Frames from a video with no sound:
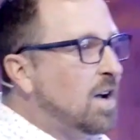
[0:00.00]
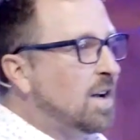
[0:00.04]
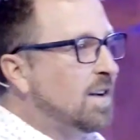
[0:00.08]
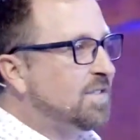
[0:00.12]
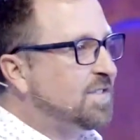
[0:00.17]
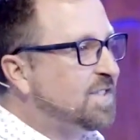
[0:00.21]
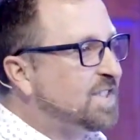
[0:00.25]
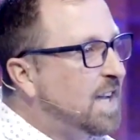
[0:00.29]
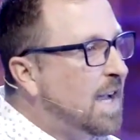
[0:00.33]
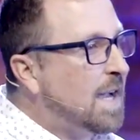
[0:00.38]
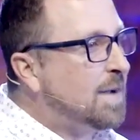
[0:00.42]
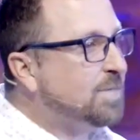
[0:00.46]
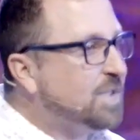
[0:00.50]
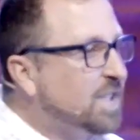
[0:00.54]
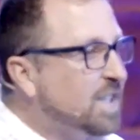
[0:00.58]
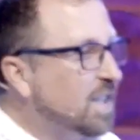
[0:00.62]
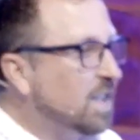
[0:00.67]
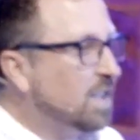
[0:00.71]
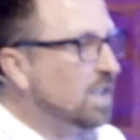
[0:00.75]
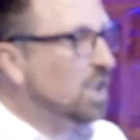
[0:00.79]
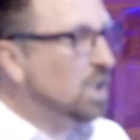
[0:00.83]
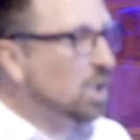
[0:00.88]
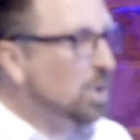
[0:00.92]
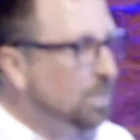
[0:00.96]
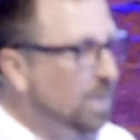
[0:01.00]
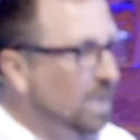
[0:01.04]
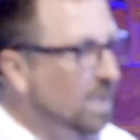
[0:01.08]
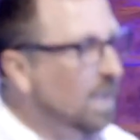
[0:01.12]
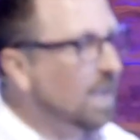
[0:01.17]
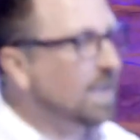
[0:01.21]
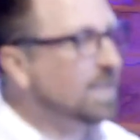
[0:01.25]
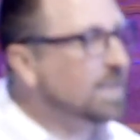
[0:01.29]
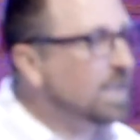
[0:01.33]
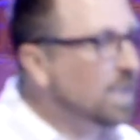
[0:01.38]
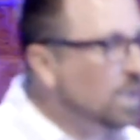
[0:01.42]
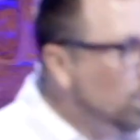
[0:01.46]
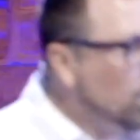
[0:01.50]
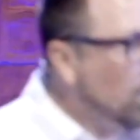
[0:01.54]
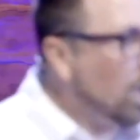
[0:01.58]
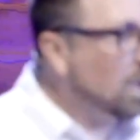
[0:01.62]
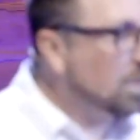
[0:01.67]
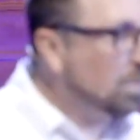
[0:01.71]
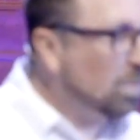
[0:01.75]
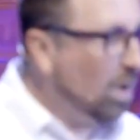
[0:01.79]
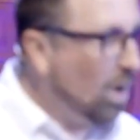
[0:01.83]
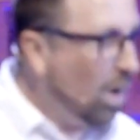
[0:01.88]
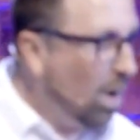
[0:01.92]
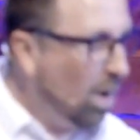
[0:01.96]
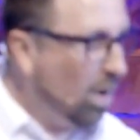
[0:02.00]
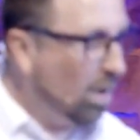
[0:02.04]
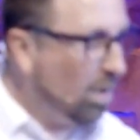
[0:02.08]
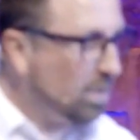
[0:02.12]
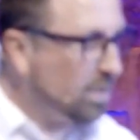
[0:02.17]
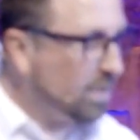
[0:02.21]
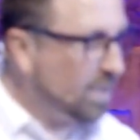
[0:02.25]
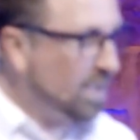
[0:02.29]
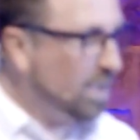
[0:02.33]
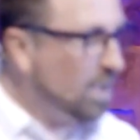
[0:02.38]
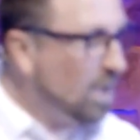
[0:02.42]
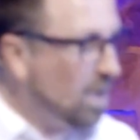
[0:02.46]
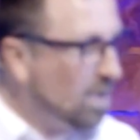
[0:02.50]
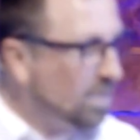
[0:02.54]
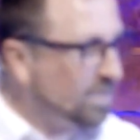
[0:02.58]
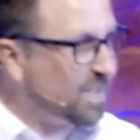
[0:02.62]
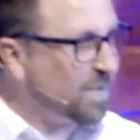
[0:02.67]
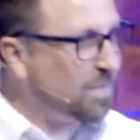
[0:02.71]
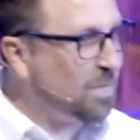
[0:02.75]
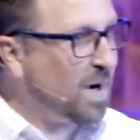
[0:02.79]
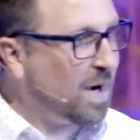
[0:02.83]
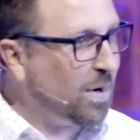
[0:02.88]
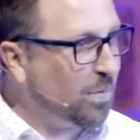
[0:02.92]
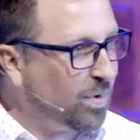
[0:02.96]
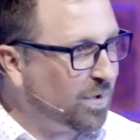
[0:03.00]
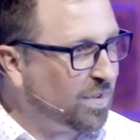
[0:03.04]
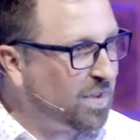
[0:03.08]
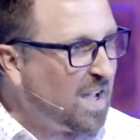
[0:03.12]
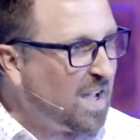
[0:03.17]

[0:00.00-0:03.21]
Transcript: of Samson a little bit like the Incredible Hulk, you know, somebody with